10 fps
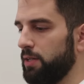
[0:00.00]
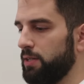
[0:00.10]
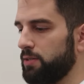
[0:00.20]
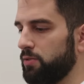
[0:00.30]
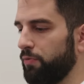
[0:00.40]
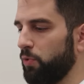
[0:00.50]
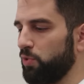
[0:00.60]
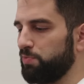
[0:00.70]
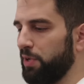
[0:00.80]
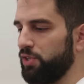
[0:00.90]
is of
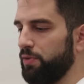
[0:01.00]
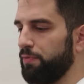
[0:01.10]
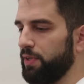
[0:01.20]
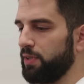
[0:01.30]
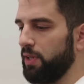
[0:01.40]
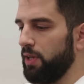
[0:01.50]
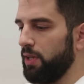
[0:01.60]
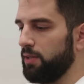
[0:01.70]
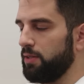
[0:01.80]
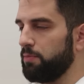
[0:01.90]
course much different,
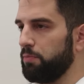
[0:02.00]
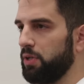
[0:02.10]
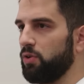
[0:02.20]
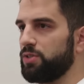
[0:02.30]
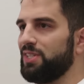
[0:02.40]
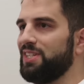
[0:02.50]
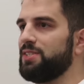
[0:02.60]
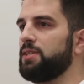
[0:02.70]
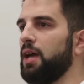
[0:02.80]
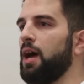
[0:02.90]
and because it
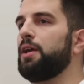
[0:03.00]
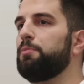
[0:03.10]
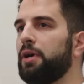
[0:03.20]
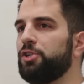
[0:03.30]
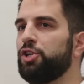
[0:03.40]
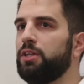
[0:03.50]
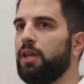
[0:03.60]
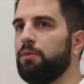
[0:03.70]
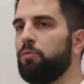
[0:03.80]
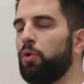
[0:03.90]
is a higher budget
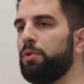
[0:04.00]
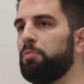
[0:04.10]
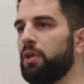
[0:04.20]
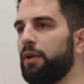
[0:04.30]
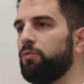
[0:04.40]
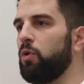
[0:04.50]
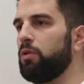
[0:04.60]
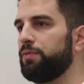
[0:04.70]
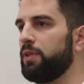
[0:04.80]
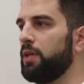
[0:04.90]
and more people are
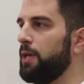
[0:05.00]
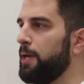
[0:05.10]
involved,